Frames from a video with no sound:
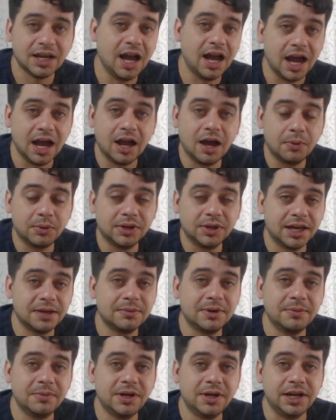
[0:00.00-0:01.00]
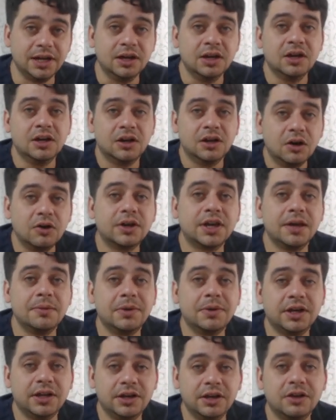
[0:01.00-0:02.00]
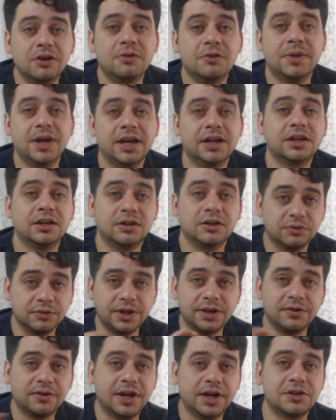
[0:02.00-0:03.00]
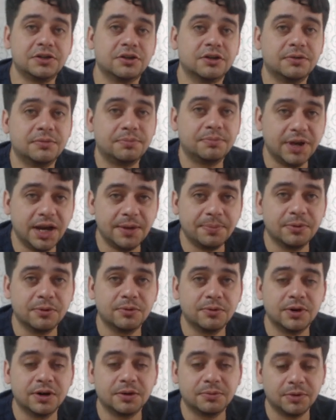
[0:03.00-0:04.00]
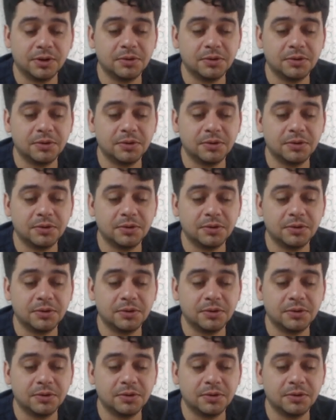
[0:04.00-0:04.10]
I would like my money. Okay, but can you go back and rewrite your paperwork?